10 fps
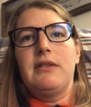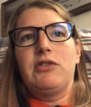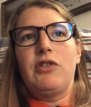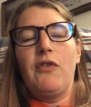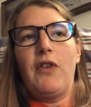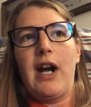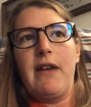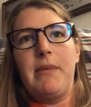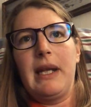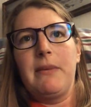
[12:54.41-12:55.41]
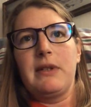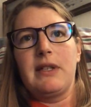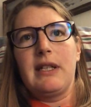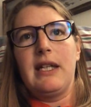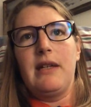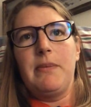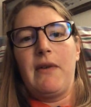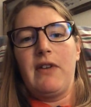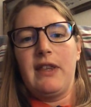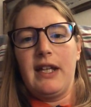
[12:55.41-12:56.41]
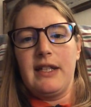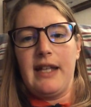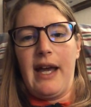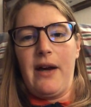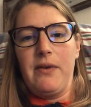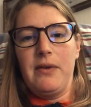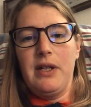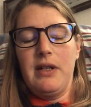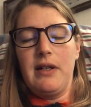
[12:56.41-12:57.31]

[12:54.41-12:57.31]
So far, I've been able to keep everything down.